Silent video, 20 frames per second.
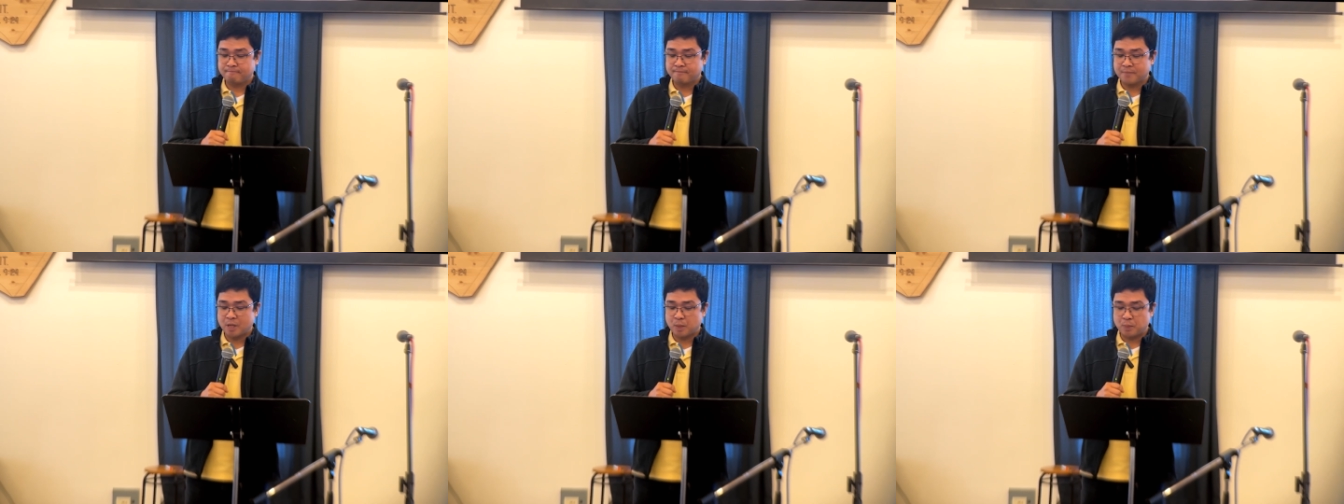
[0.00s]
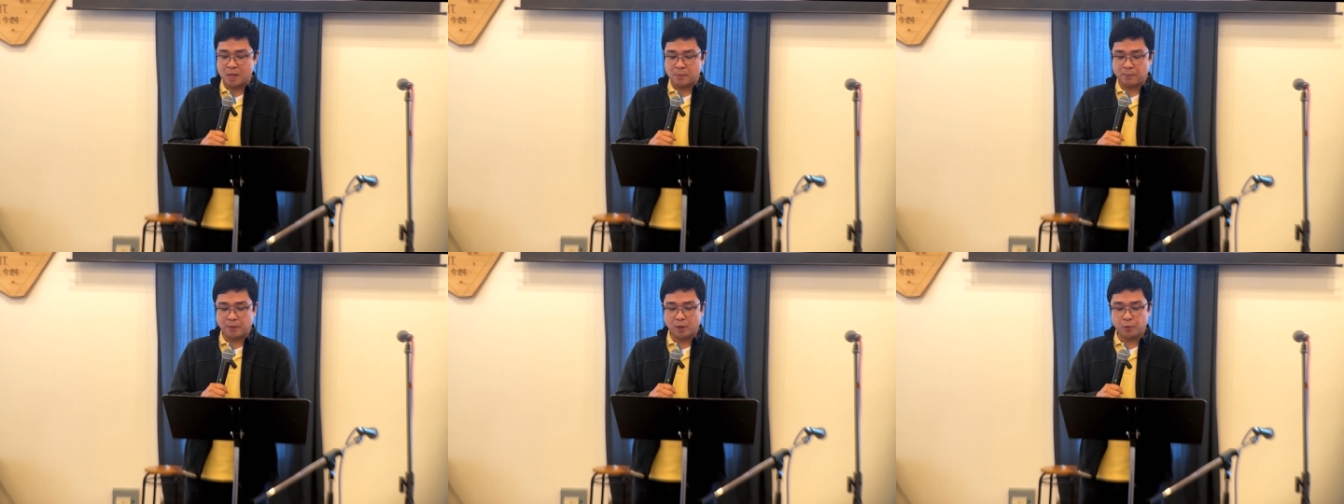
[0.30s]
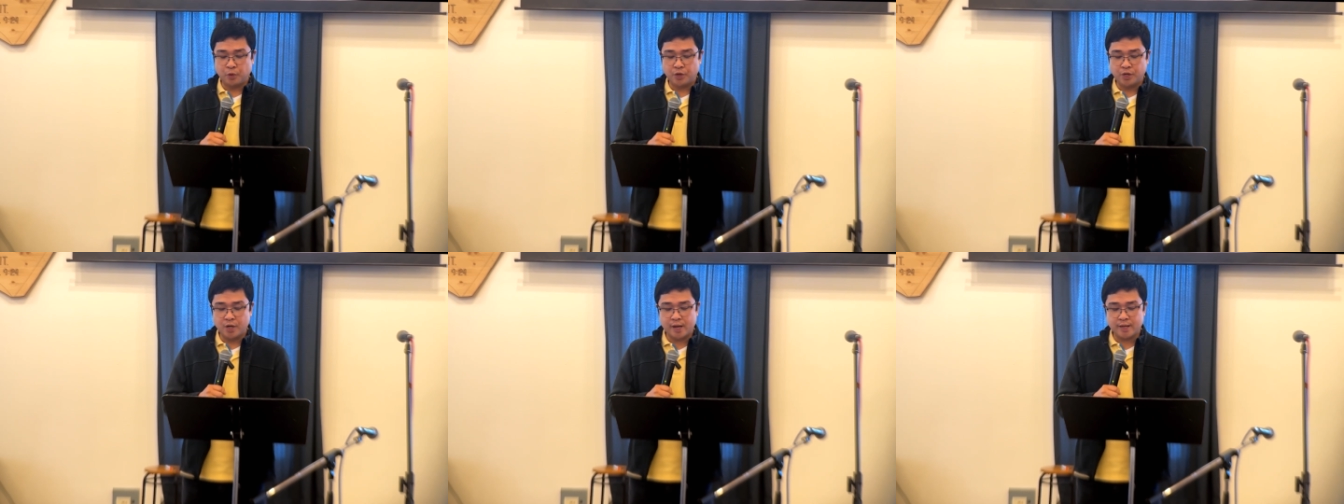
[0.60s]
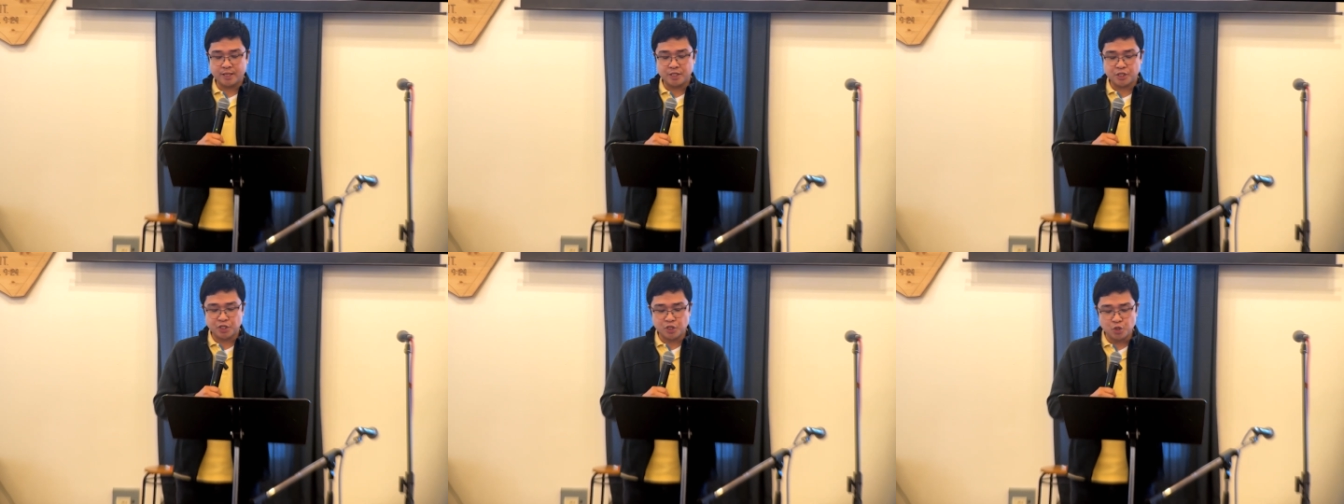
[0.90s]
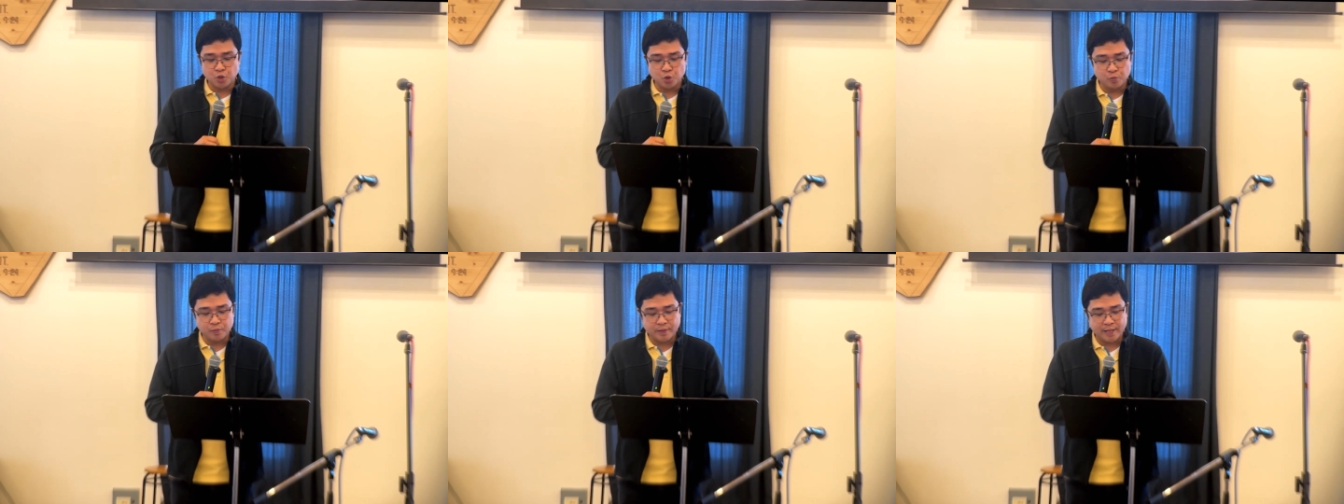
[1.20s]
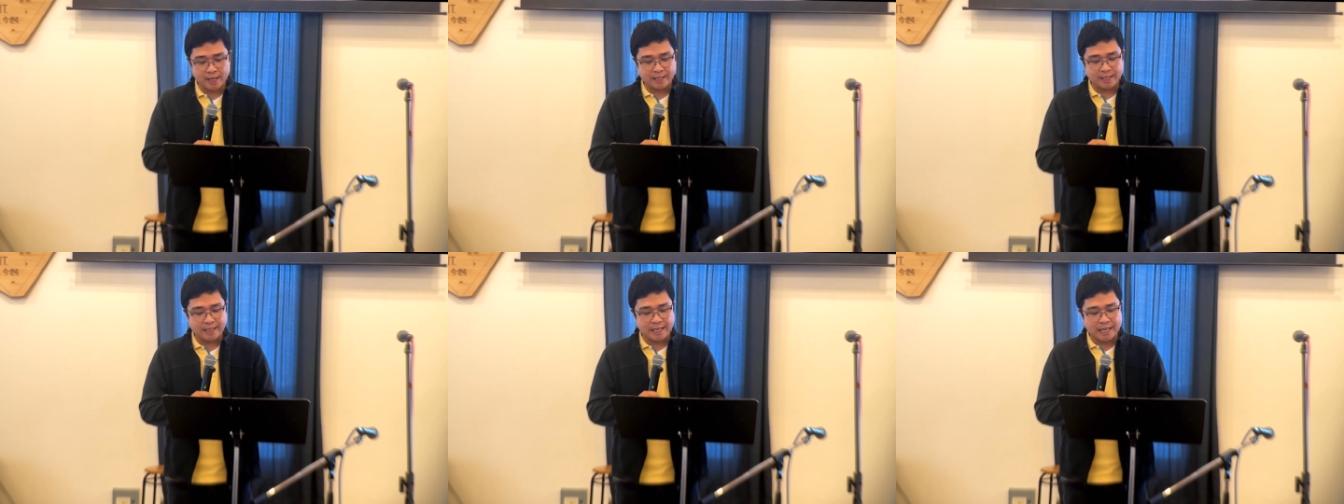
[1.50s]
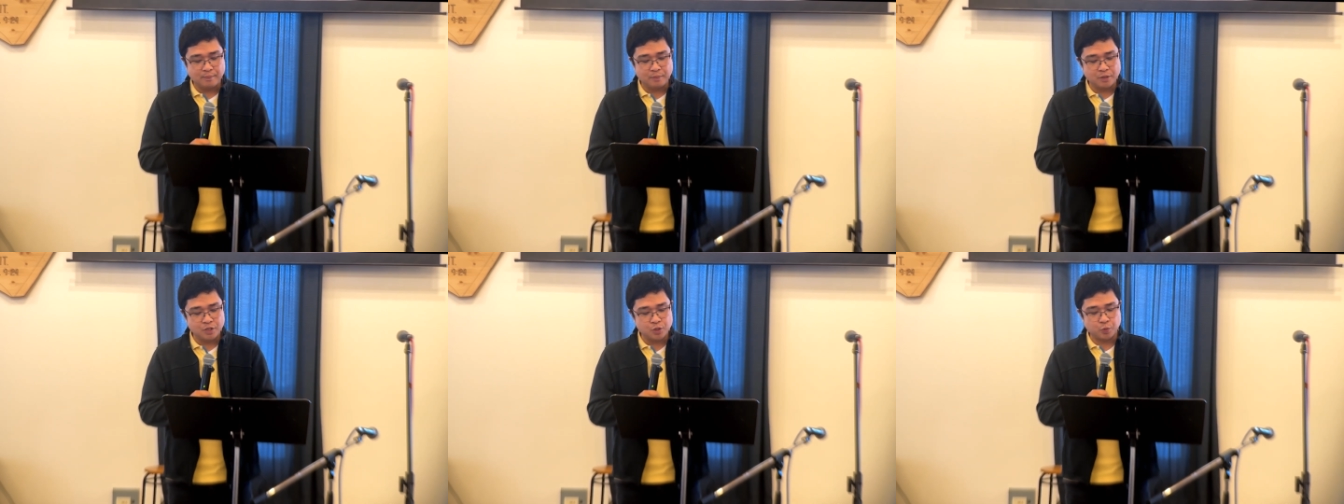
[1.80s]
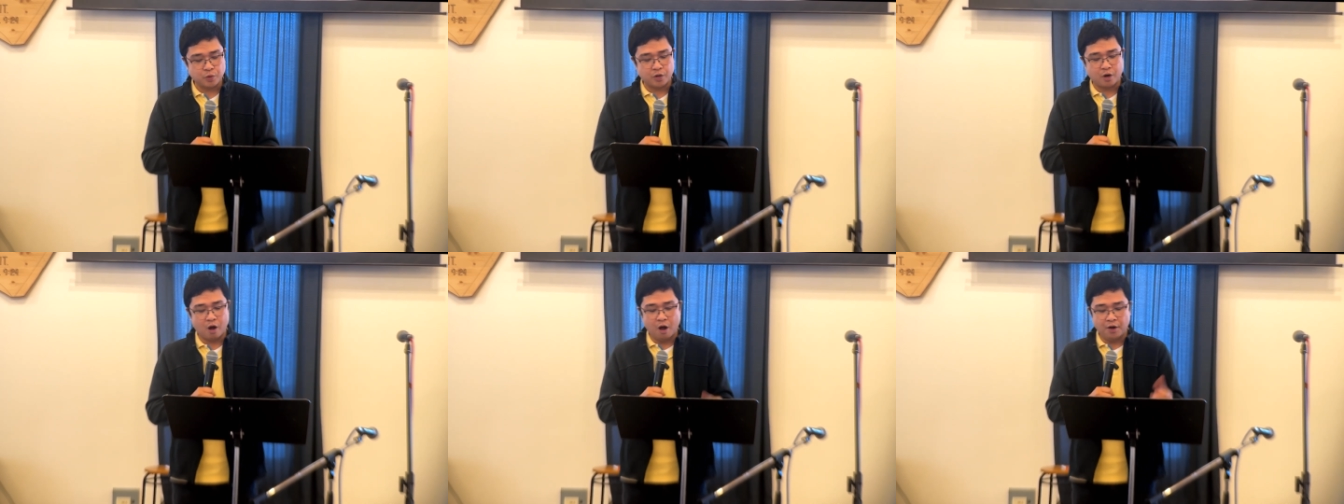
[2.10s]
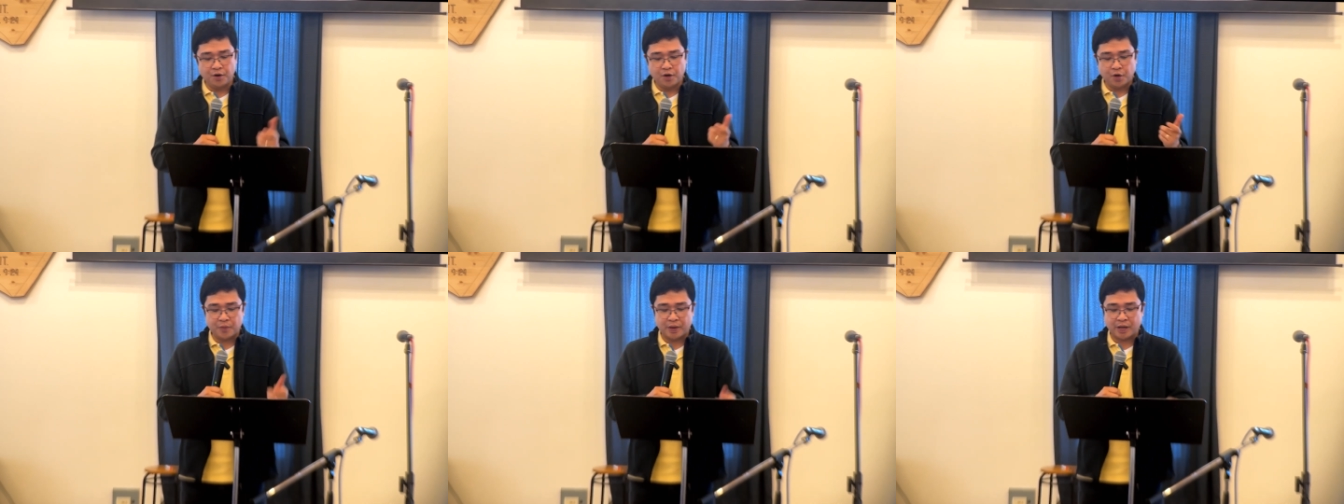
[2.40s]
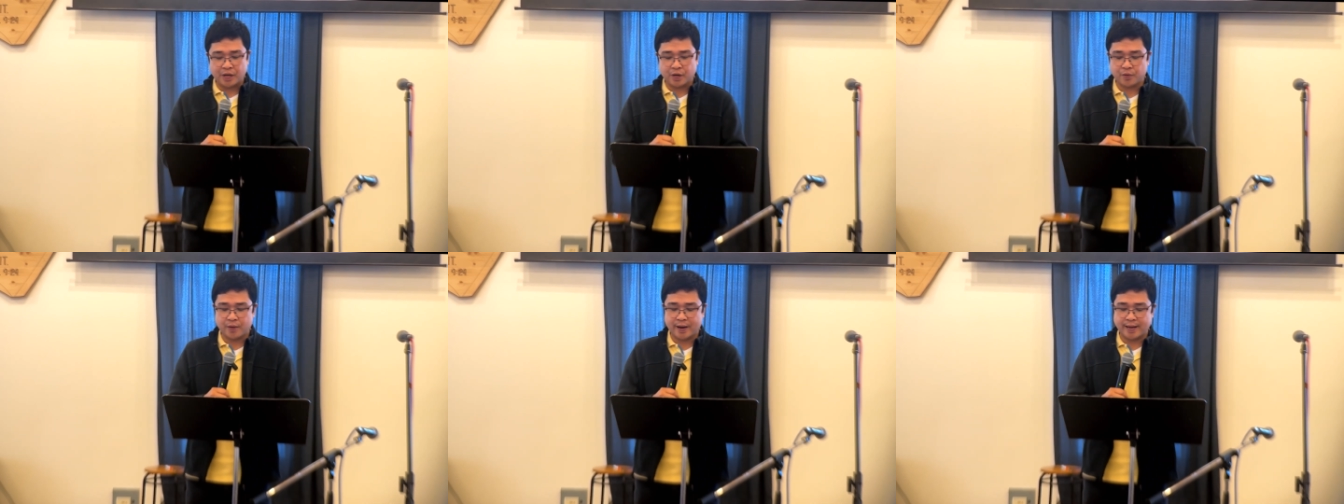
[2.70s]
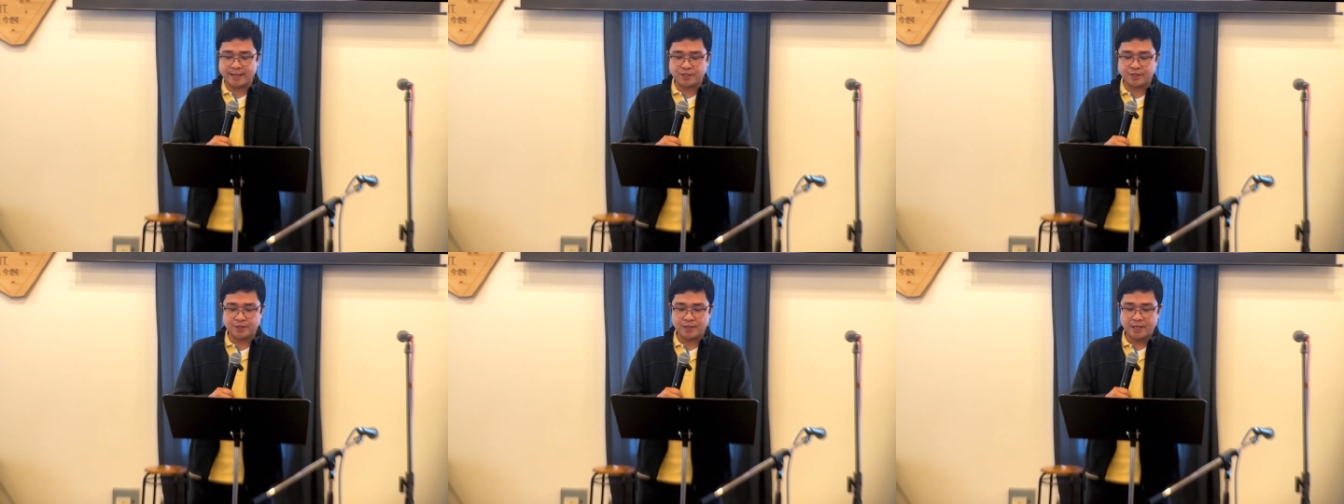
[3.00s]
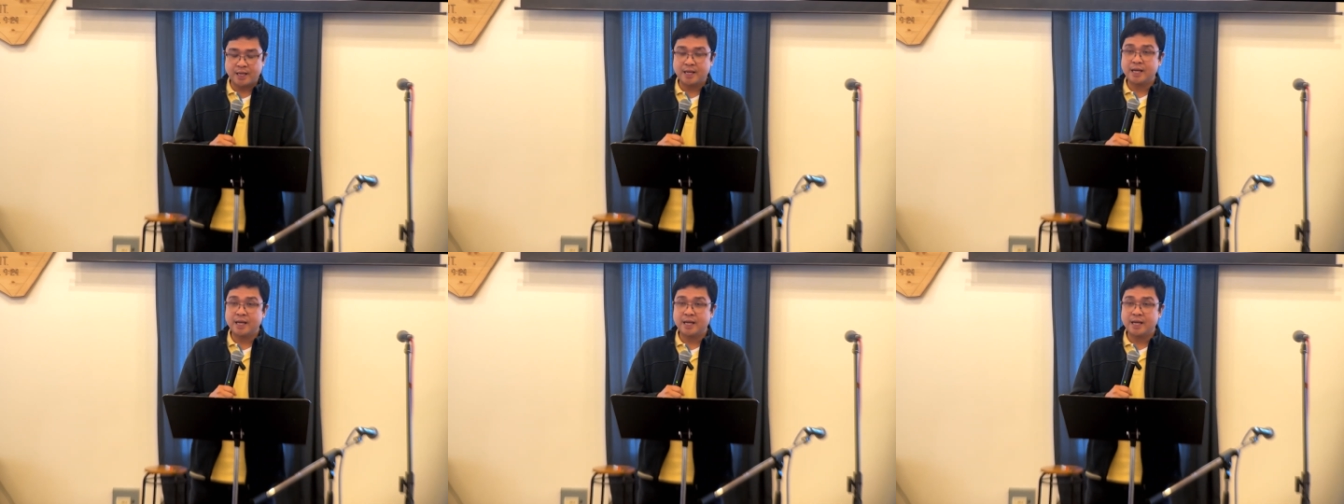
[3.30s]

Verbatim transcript: People would not assume that demons were honoring Christ.